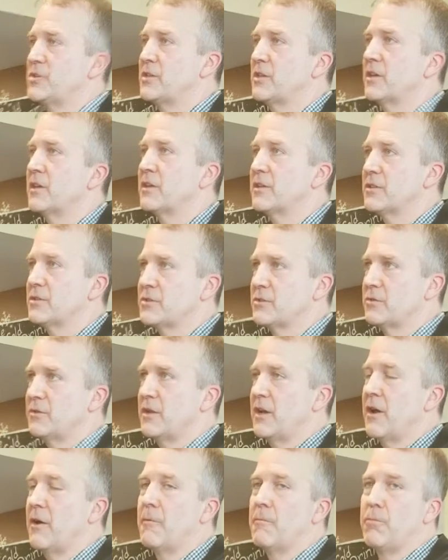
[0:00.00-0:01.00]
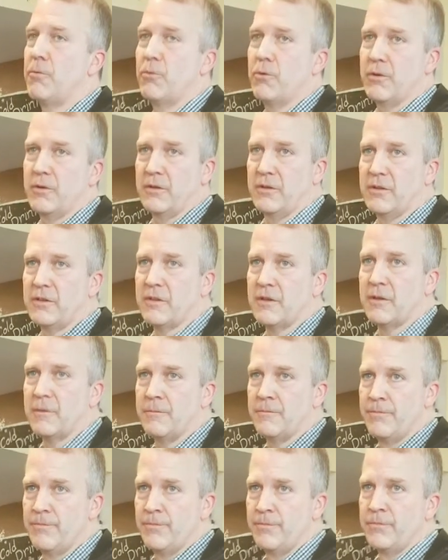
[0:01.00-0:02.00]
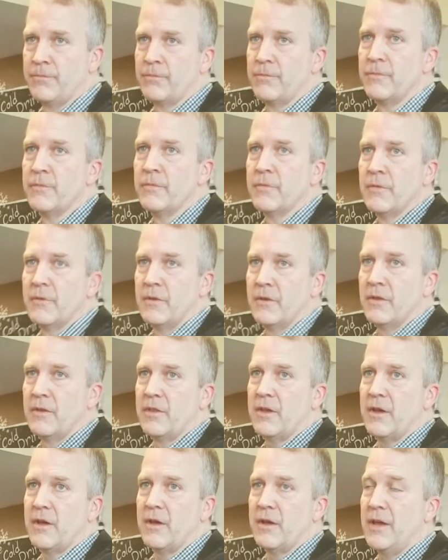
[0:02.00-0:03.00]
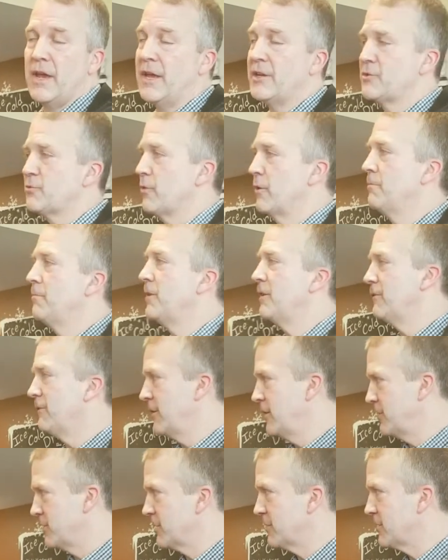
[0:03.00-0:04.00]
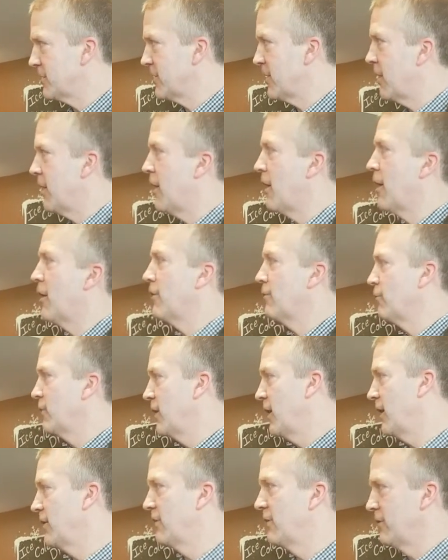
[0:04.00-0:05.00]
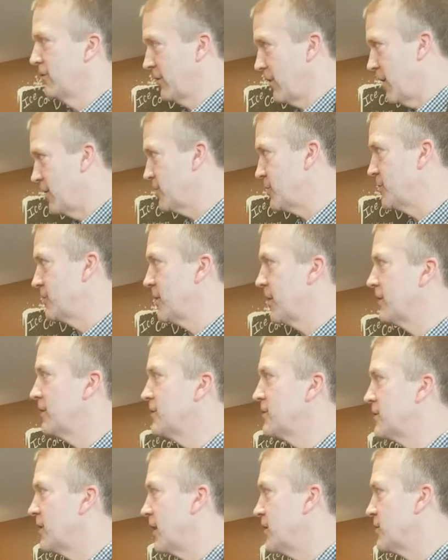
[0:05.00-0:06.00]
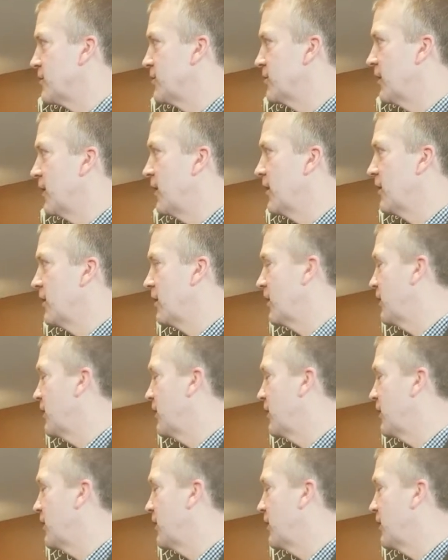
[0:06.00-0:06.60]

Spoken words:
fishing industry, how important the H-1B visas are. We had discussions on this yesterday,